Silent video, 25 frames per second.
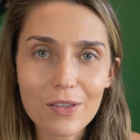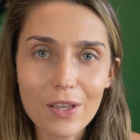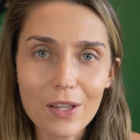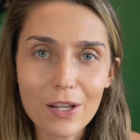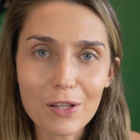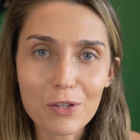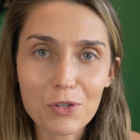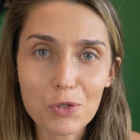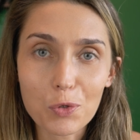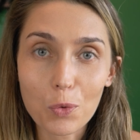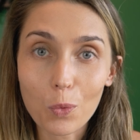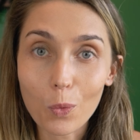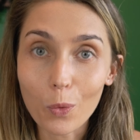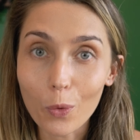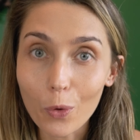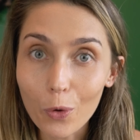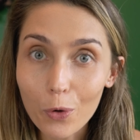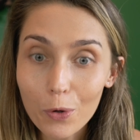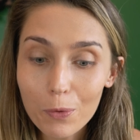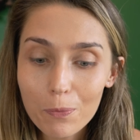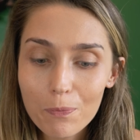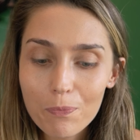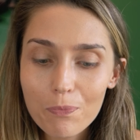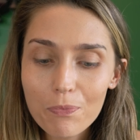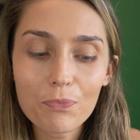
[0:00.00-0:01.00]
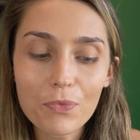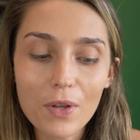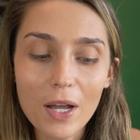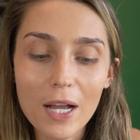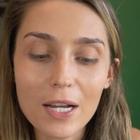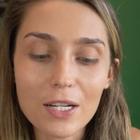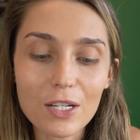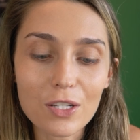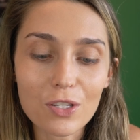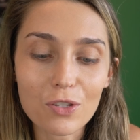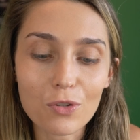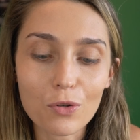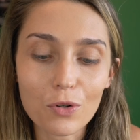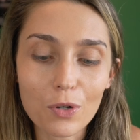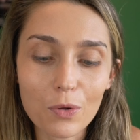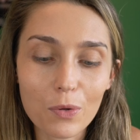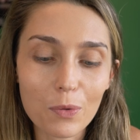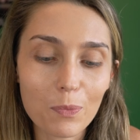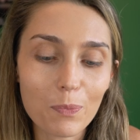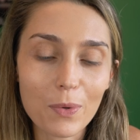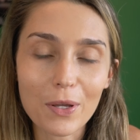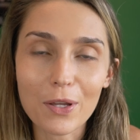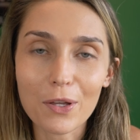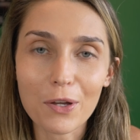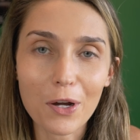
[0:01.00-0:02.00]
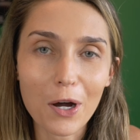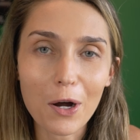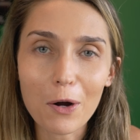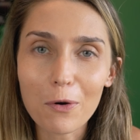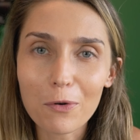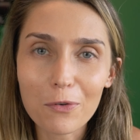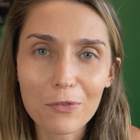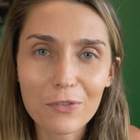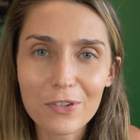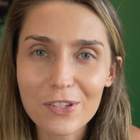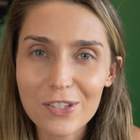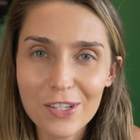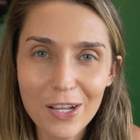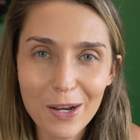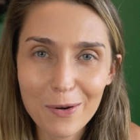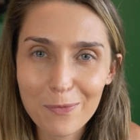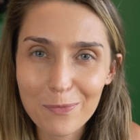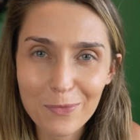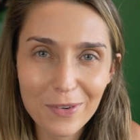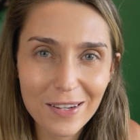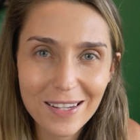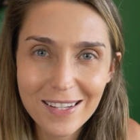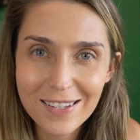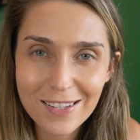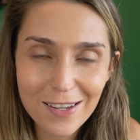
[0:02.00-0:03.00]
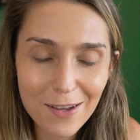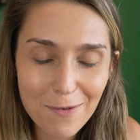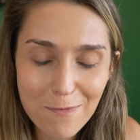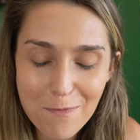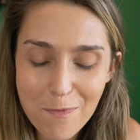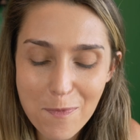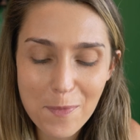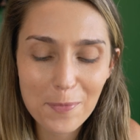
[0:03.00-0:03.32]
that it's warm. I just thought it would be cold for some reason.